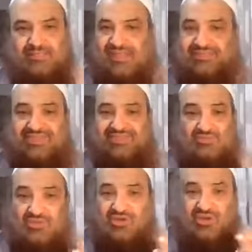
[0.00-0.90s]
There are things
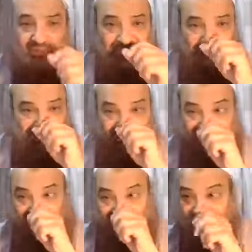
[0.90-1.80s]
we don't know about, like
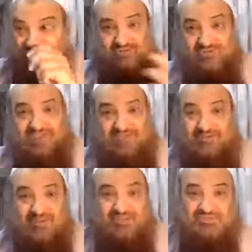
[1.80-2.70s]
the grave
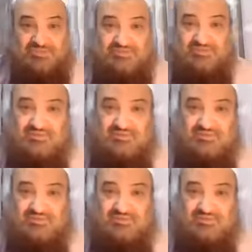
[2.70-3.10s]
punishment.